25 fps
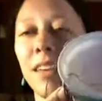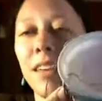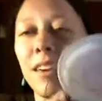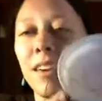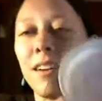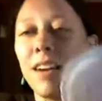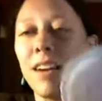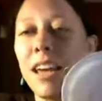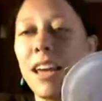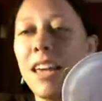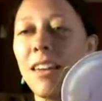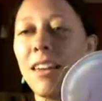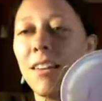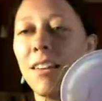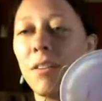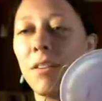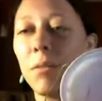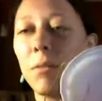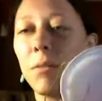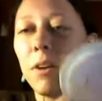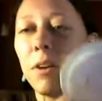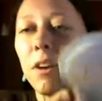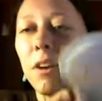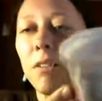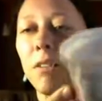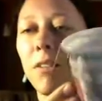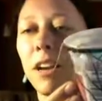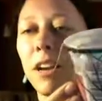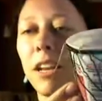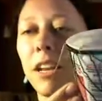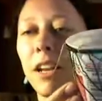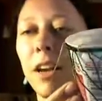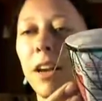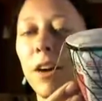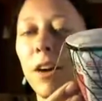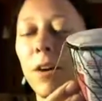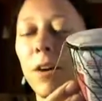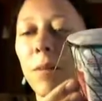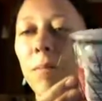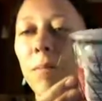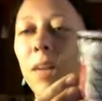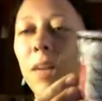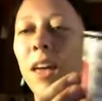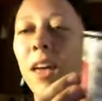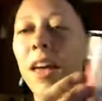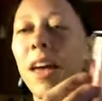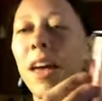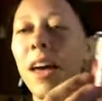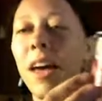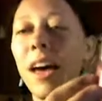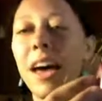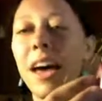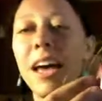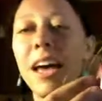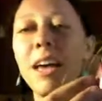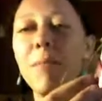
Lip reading: All right, we are ready to go. I